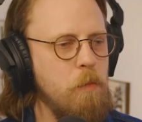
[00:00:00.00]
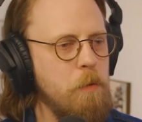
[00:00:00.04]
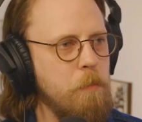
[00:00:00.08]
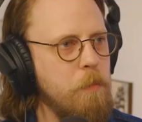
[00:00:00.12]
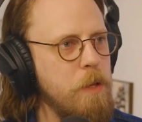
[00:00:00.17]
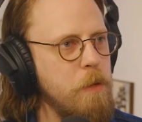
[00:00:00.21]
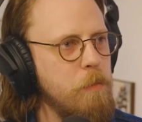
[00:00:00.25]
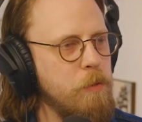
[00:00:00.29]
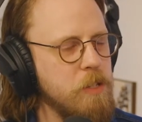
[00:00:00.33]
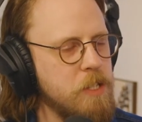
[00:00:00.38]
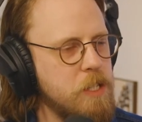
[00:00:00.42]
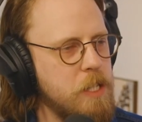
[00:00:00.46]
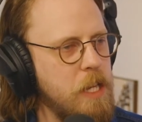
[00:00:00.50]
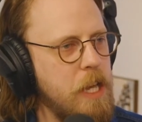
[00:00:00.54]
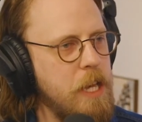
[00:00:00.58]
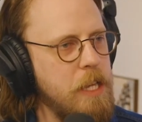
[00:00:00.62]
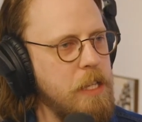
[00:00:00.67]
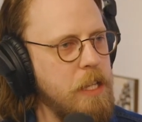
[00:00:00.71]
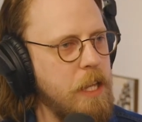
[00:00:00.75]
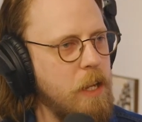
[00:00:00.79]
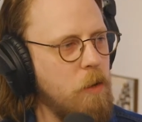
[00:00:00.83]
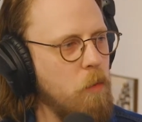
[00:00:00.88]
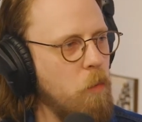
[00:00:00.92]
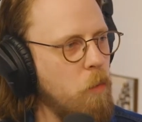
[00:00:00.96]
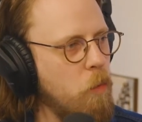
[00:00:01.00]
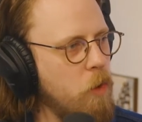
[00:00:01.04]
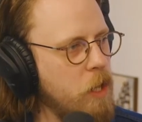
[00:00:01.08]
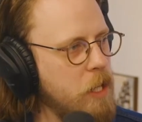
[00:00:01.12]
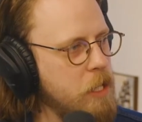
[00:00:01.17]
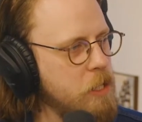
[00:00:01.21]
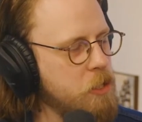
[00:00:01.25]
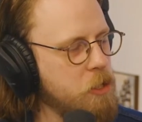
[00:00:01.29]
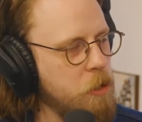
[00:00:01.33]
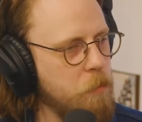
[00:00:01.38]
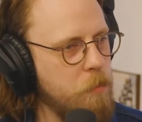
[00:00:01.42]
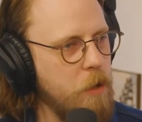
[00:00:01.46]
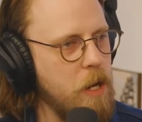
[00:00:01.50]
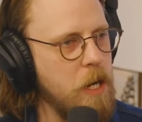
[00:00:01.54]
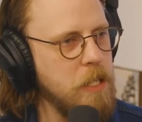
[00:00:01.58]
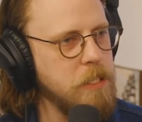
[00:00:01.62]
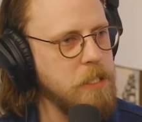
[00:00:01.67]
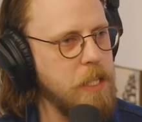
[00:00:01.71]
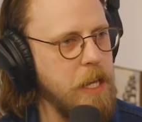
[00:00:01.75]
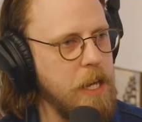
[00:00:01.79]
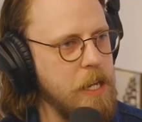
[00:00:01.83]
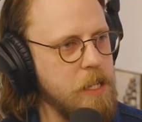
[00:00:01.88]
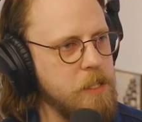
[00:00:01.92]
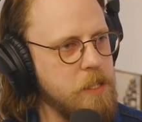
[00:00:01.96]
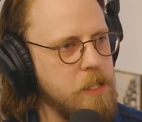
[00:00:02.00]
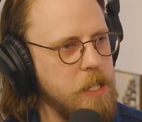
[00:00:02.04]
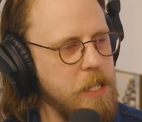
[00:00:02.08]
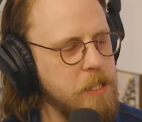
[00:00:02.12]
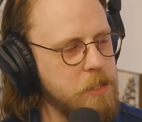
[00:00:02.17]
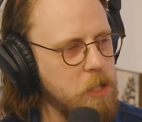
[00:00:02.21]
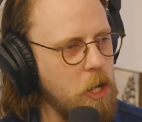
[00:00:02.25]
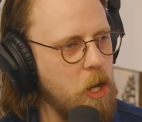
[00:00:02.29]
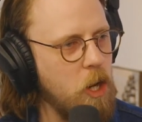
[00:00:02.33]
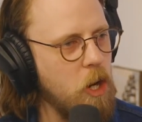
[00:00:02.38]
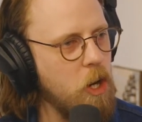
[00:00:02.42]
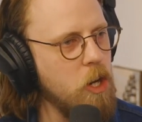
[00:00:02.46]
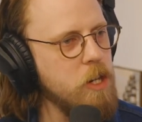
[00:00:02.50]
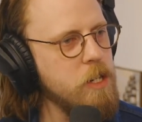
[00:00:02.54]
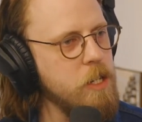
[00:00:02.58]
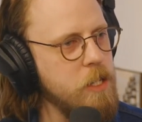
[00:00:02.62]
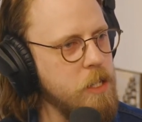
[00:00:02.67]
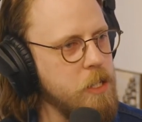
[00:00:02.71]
people say, like, what is your podcast? It's hard to